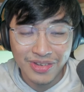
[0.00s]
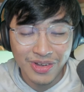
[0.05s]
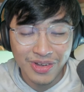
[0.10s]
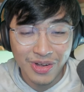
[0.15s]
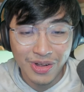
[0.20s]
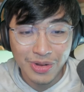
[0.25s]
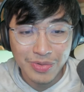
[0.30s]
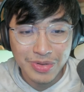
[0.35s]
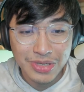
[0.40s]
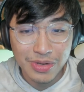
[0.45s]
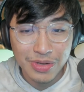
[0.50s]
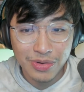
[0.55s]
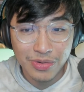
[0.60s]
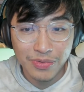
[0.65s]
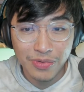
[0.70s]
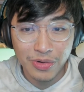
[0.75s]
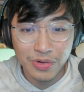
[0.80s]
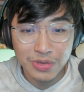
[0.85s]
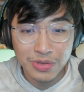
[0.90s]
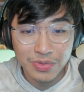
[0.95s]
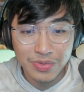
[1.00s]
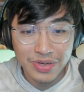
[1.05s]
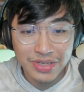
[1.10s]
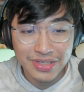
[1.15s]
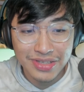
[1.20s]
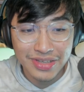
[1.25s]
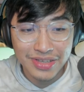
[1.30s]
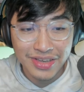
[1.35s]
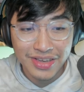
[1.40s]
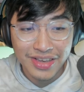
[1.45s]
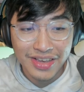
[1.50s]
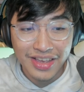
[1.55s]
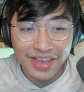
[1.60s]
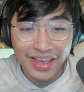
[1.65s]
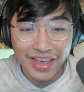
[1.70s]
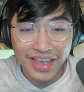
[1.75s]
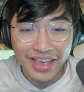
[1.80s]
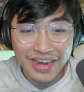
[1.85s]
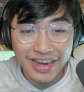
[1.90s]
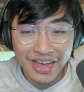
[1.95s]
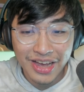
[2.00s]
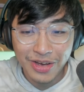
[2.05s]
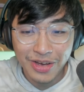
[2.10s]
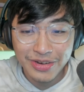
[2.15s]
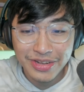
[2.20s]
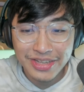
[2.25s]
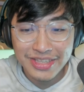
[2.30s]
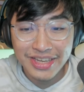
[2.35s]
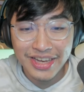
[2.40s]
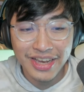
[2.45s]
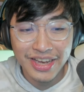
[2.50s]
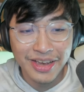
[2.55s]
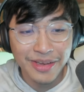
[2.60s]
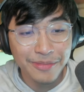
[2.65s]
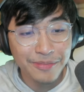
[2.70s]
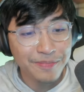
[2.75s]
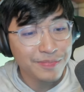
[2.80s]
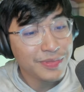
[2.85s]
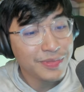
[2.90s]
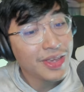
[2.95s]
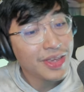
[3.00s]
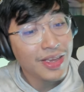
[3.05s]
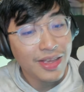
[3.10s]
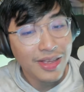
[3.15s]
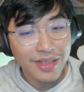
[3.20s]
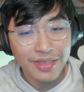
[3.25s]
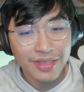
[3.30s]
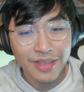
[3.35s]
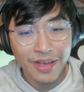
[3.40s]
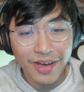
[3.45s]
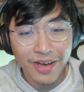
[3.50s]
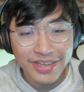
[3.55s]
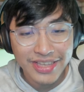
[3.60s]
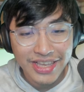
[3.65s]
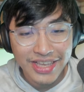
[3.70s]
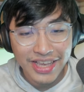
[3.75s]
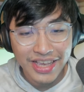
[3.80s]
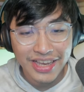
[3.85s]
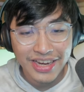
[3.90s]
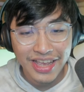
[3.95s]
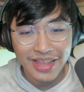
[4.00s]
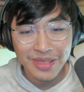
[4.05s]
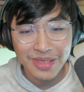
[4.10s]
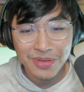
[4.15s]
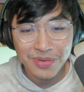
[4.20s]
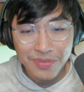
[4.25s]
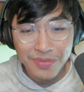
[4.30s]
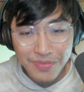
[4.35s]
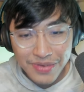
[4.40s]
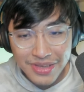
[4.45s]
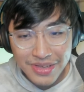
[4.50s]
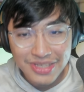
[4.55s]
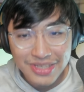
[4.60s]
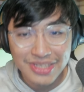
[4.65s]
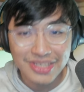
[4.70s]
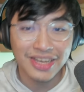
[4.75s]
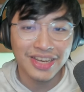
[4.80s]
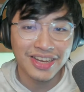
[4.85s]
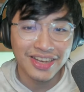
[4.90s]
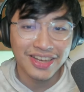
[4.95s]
Always look forward to us. And now the time, Law Kid and Luffy's